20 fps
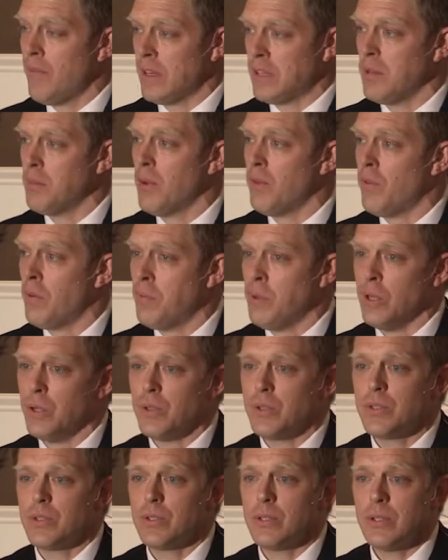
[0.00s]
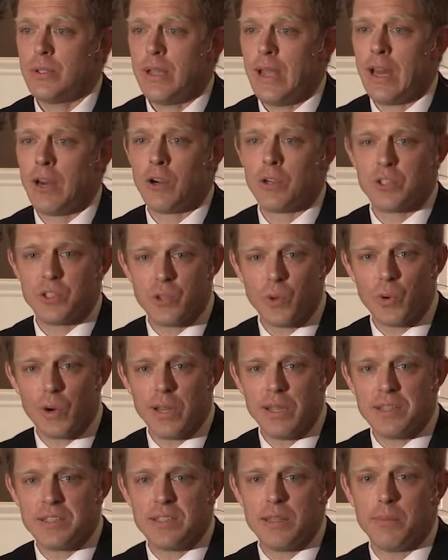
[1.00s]
victim of abuse and her
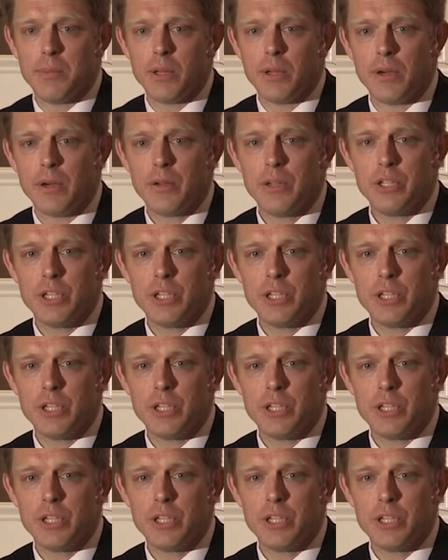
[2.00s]
story is similar.